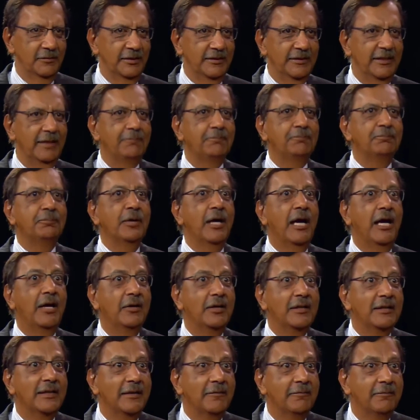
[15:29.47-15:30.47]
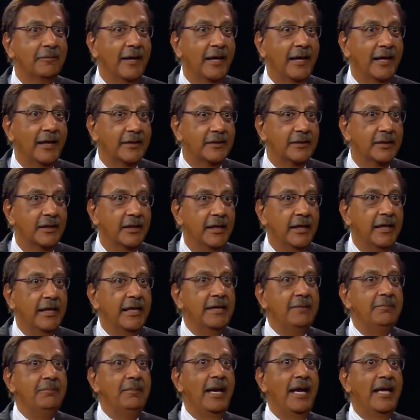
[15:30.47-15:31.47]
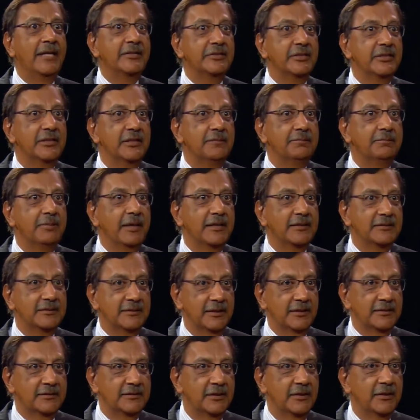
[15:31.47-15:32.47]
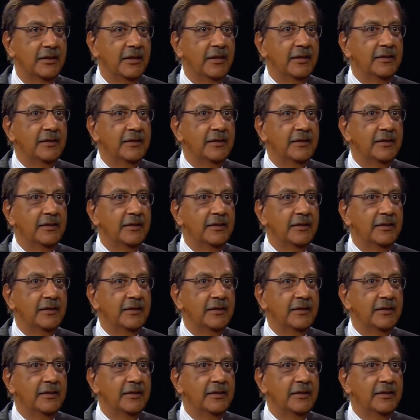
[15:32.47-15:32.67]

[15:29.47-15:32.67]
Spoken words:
They're proud of that fact. Imagine a business